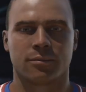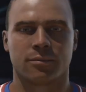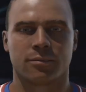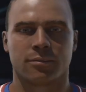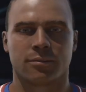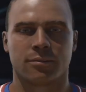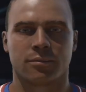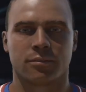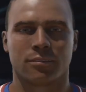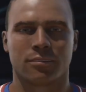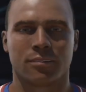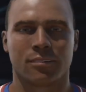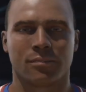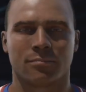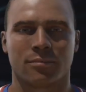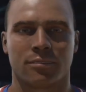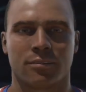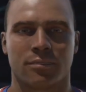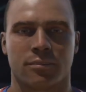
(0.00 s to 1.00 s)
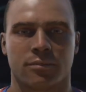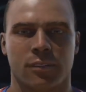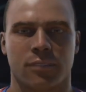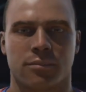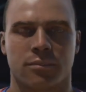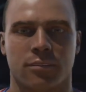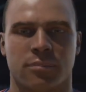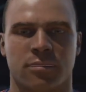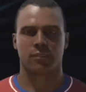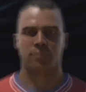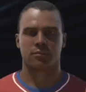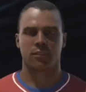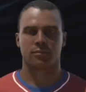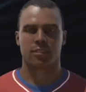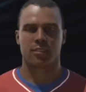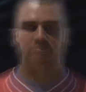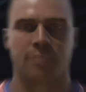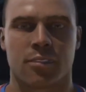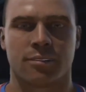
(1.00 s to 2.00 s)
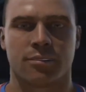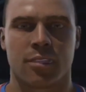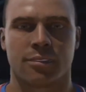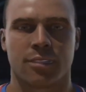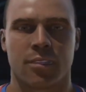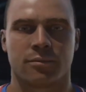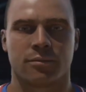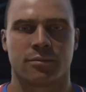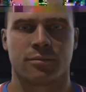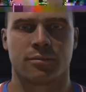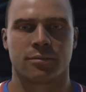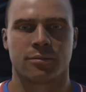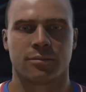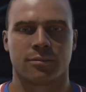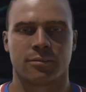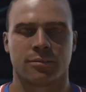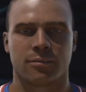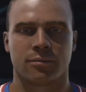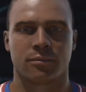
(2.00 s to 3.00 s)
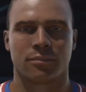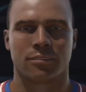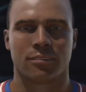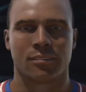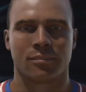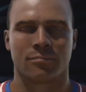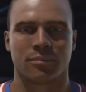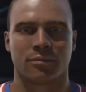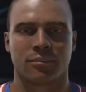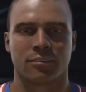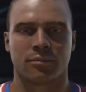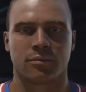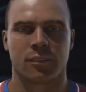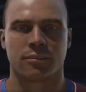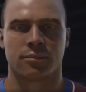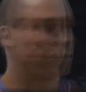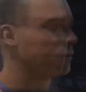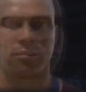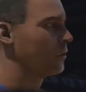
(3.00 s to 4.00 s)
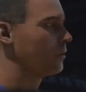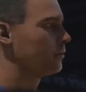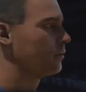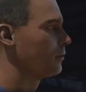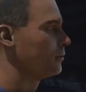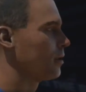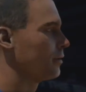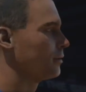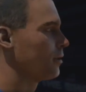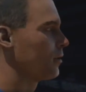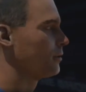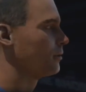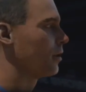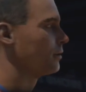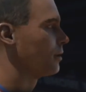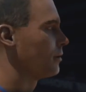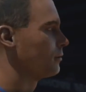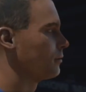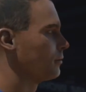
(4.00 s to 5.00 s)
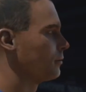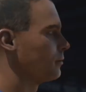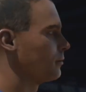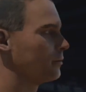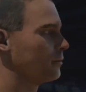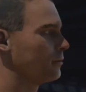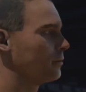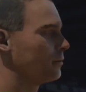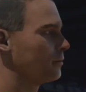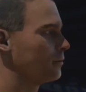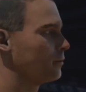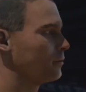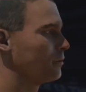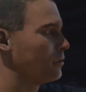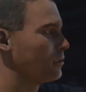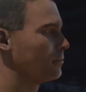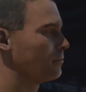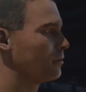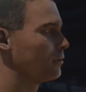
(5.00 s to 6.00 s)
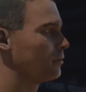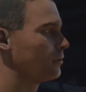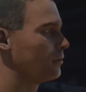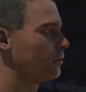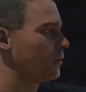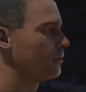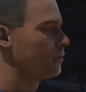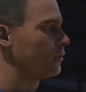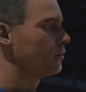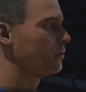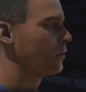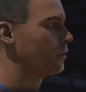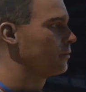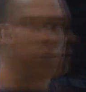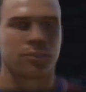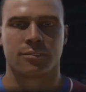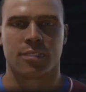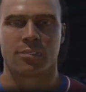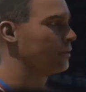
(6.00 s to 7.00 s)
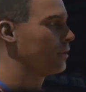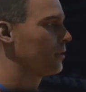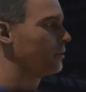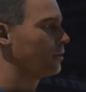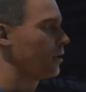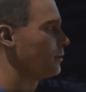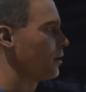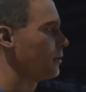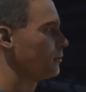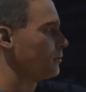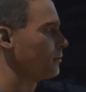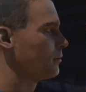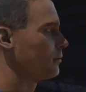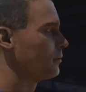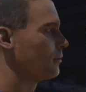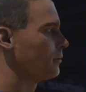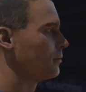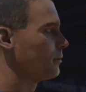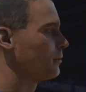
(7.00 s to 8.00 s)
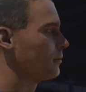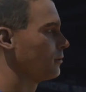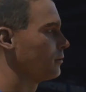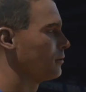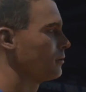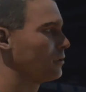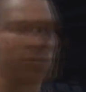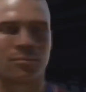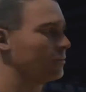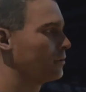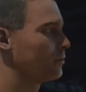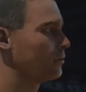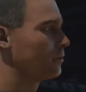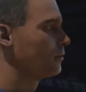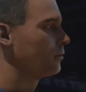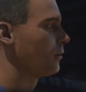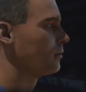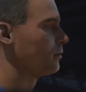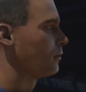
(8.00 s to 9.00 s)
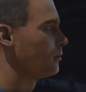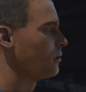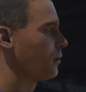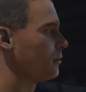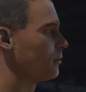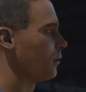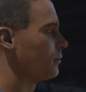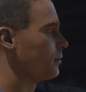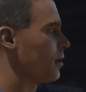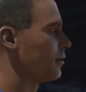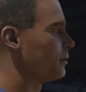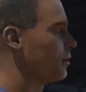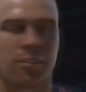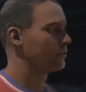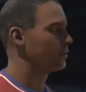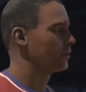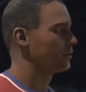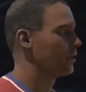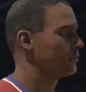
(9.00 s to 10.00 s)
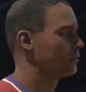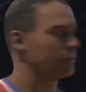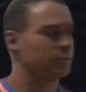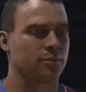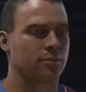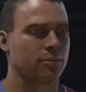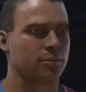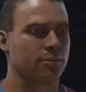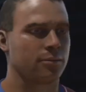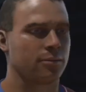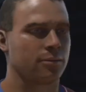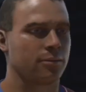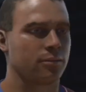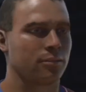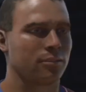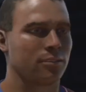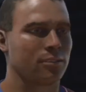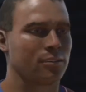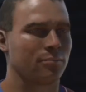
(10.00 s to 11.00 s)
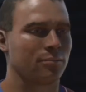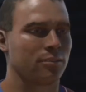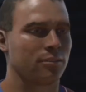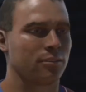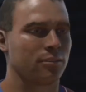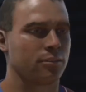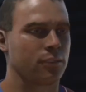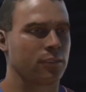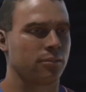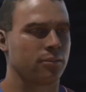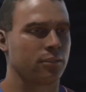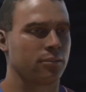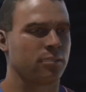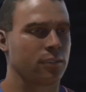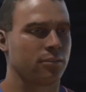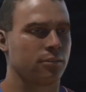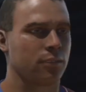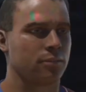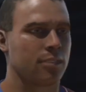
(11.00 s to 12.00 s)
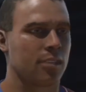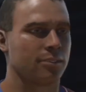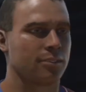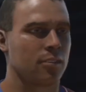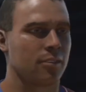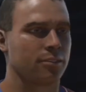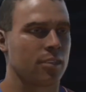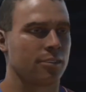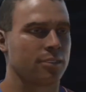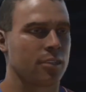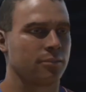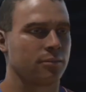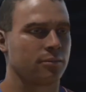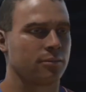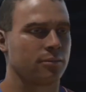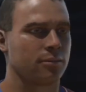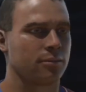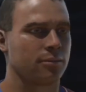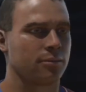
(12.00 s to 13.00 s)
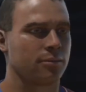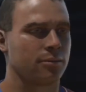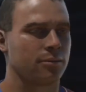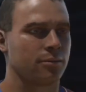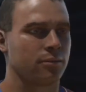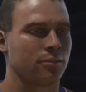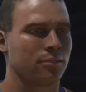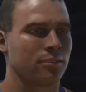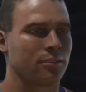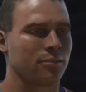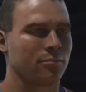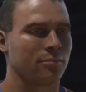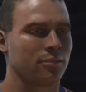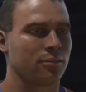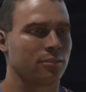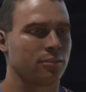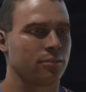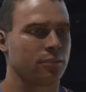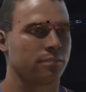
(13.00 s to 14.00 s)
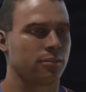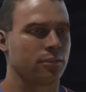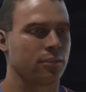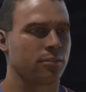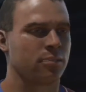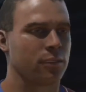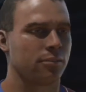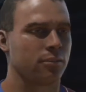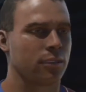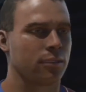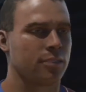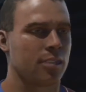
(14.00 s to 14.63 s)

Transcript: ability, the power, and all that stuff. So in doing that with the stats and all that, it did make it so most of the stats are pretty low. So I'm going to have to work on that. I might buy one of those